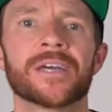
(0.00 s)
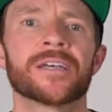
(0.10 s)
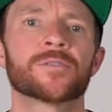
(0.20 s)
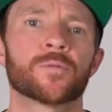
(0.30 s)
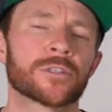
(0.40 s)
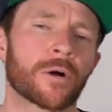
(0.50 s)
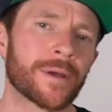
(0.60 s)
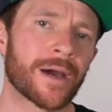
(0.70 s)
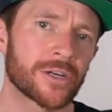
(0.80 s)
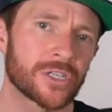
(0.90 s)
tests, which I'll be
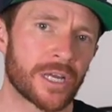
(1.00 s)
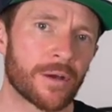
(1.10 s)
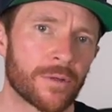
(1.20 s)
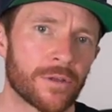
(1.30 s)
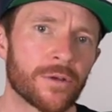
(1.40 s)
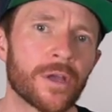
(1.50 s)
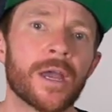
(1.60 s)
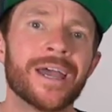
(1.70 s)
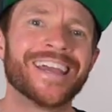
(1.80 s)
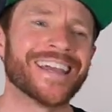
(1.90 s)
able to share with you
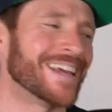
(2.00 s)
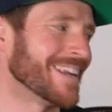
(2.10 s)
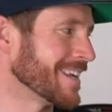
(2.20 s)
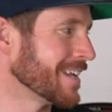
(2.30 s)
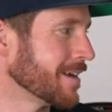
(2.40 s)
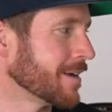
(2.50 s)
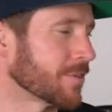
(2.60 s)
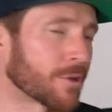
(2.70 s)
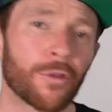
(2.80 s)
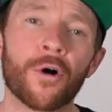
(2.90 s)
in
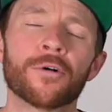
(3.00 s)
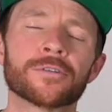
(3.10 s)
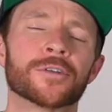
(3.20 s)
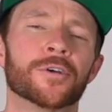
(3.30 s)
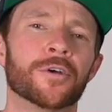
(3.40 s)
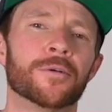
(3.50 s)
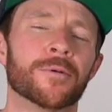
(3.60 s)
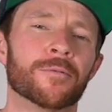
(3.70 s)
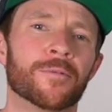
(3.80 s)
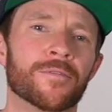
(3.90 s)
the
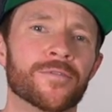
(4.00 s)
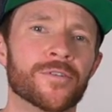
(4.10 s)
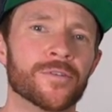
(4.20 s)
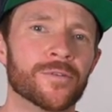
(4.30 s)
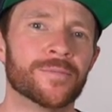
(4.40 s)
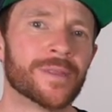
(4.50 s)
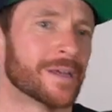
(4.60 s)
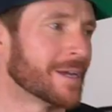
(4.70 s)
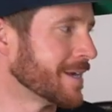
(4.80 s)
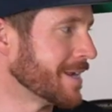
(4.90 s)
long-term review.
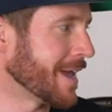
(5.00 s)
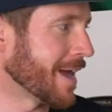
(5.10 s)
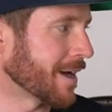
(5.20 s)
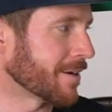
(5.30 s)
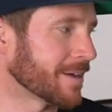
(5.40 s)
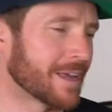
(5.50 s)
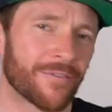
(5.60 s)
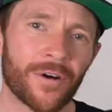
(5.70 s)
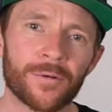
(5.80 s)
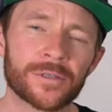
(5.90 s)
Now,
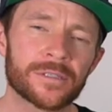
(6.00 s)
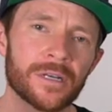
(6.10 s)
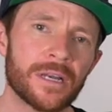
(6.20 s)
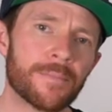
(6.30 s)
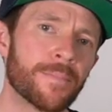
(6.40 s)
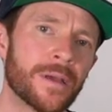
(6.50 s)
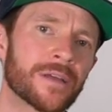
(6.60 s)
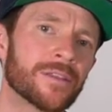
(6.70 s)
if I was to nitpick